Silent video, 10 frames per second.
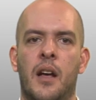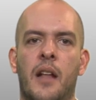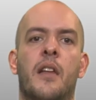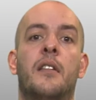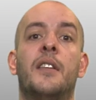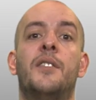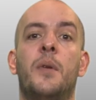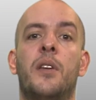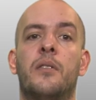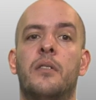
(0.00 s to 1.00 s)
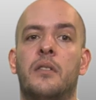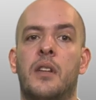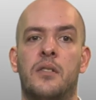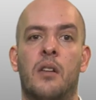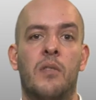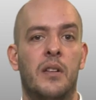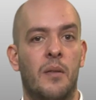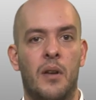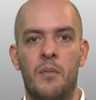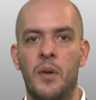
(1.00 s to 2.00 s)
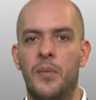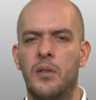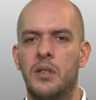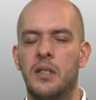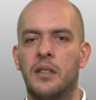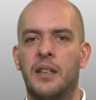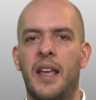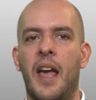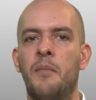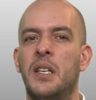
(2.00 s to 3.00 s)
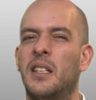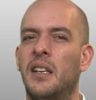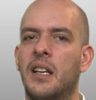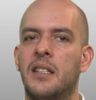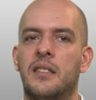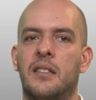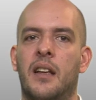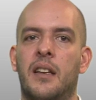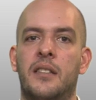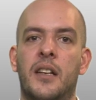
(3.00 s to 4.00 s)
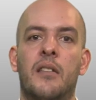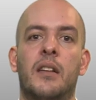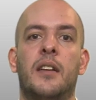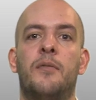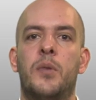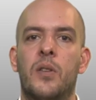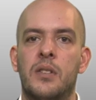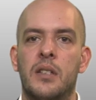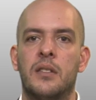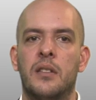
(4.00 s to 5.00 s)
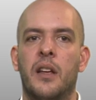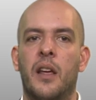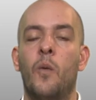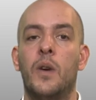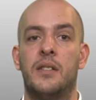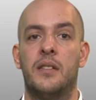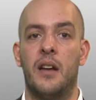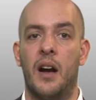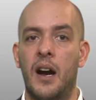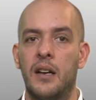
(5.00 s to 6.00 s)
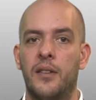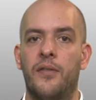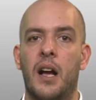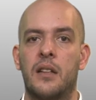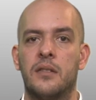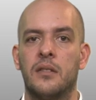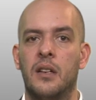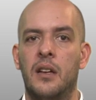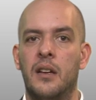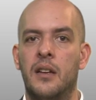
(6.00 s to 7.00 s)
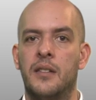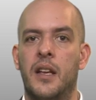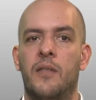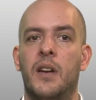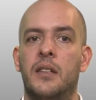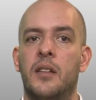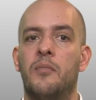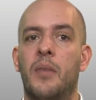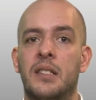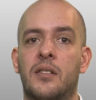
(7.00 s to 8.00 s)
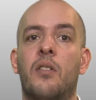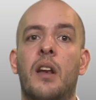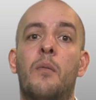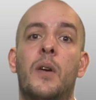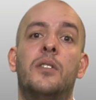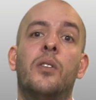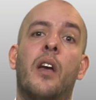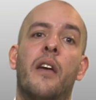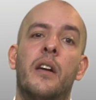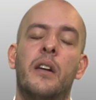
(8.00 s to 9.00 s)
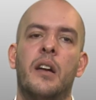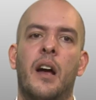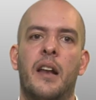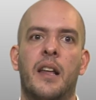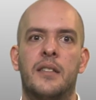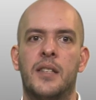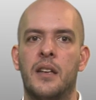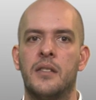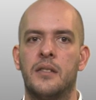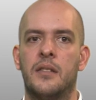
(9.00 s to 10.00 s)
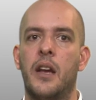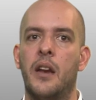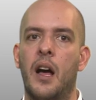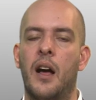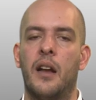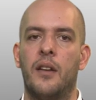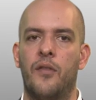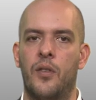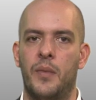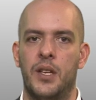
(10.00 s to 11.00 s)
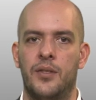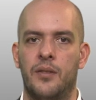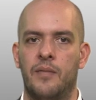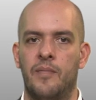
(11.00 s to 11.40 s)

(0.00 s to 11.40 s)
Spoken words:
Under this view, the software development process can be seen as an iterative process in which the artifacts generated must collaborate together and exchange data and information.